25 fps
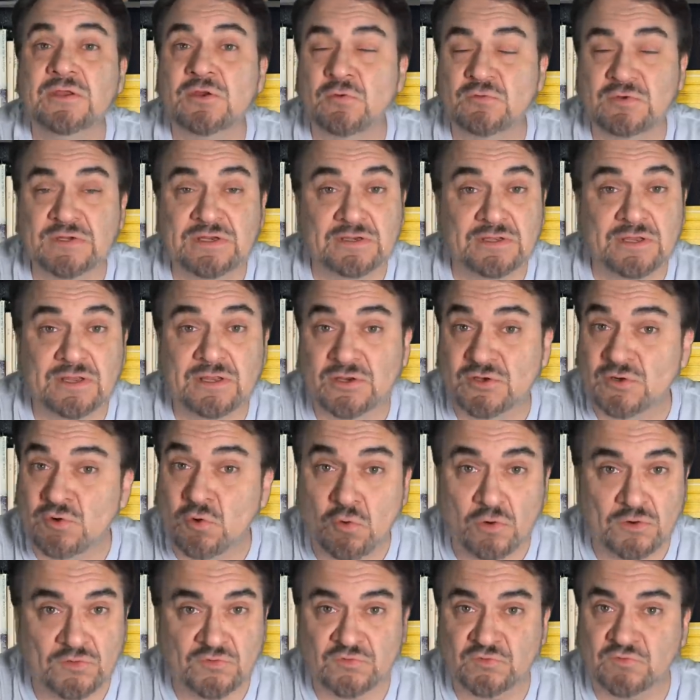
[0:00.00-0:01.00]
You don't need to get a
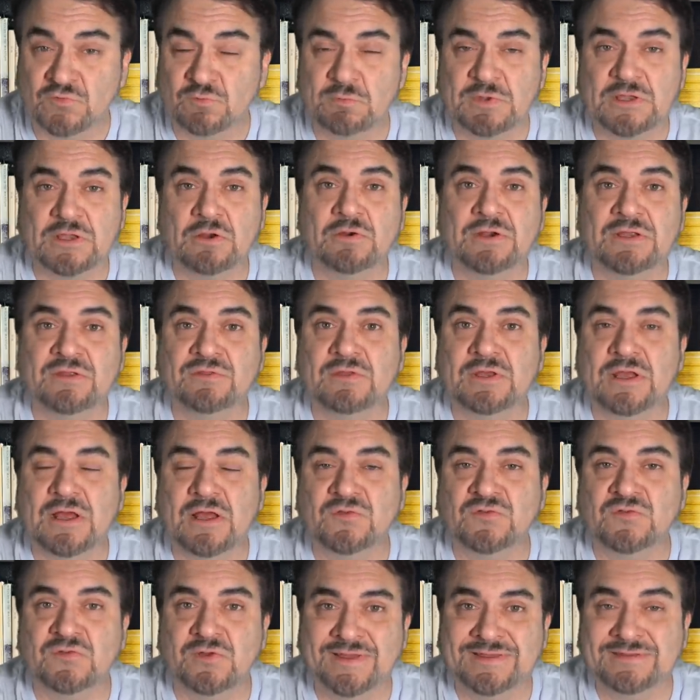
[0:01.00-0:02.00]
course from me or anything
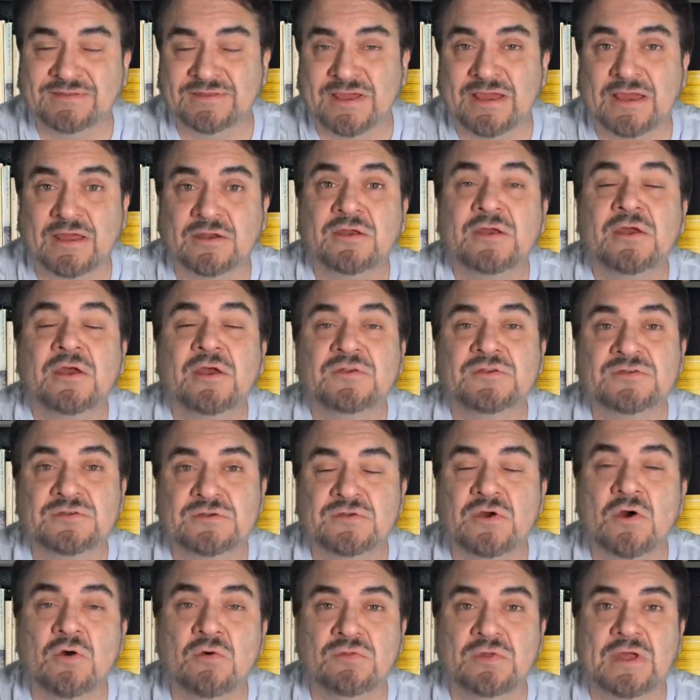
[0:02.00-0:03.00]
else like that
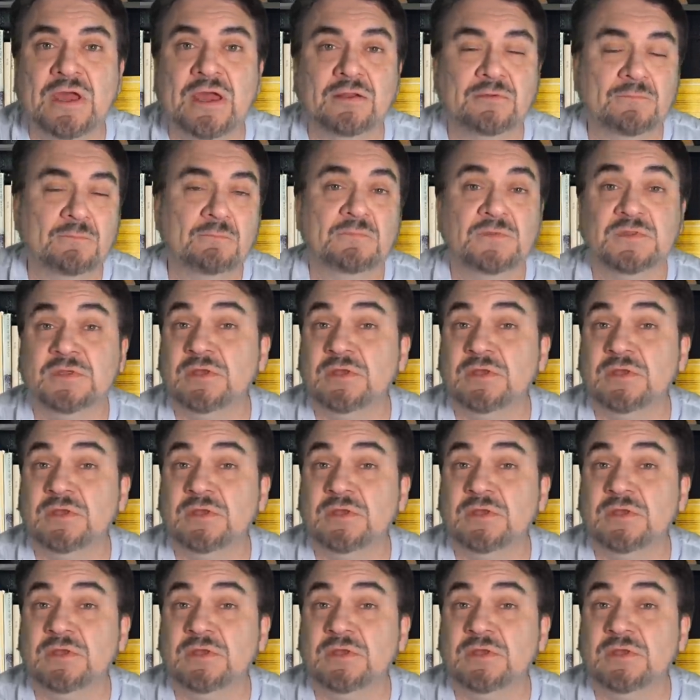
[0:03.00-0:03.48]
to know that.